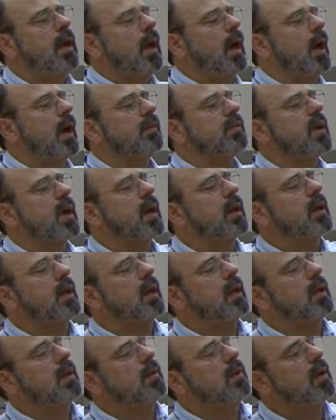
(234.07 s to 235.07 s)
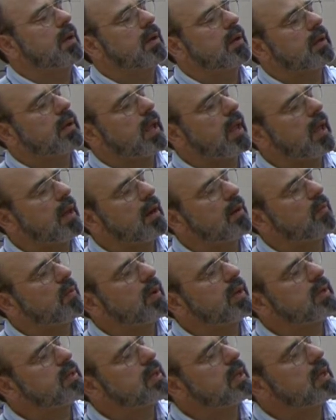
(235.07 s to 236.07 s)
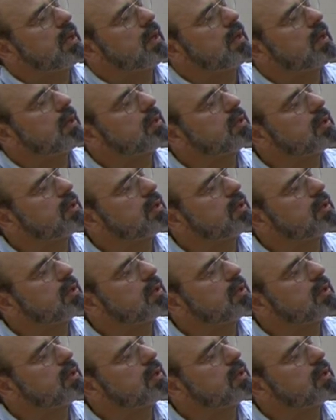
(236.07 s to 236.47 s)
I've got a Canon 1D